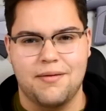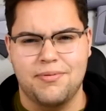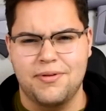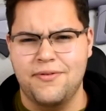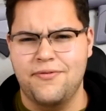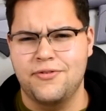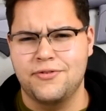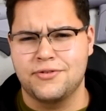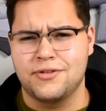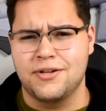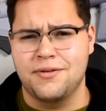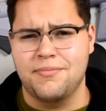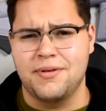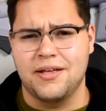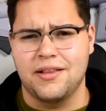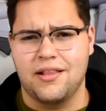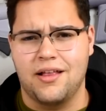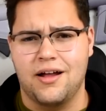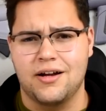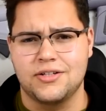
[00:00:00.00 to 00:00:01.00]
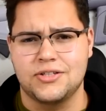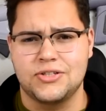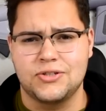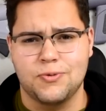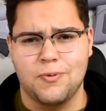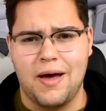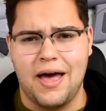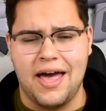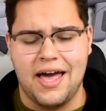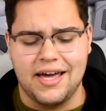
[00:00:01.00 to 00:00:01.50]
I believe there's going to be a lot of
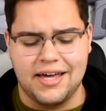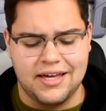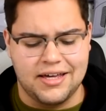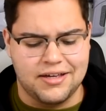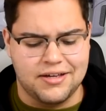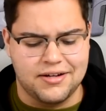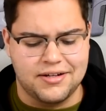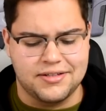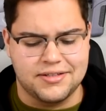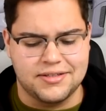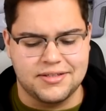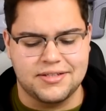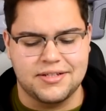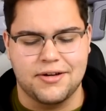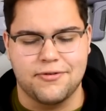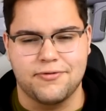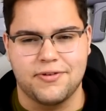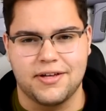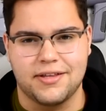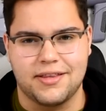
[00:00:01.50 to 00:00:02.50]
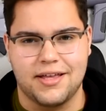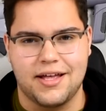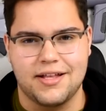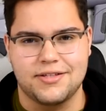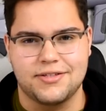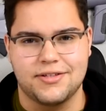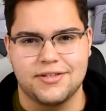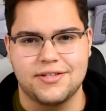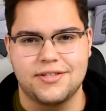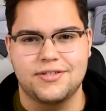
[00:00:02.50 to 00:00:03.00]
swag and goodies and stuff like
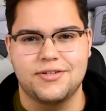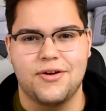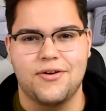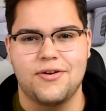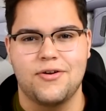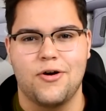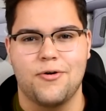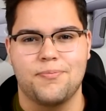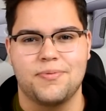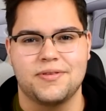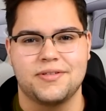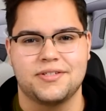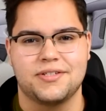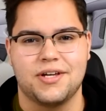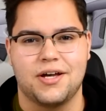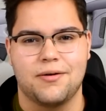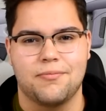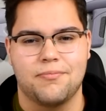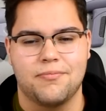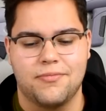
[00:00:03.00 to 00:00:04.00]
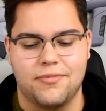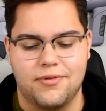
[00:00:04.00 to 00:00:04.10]
that. So let's go ahead and open this up.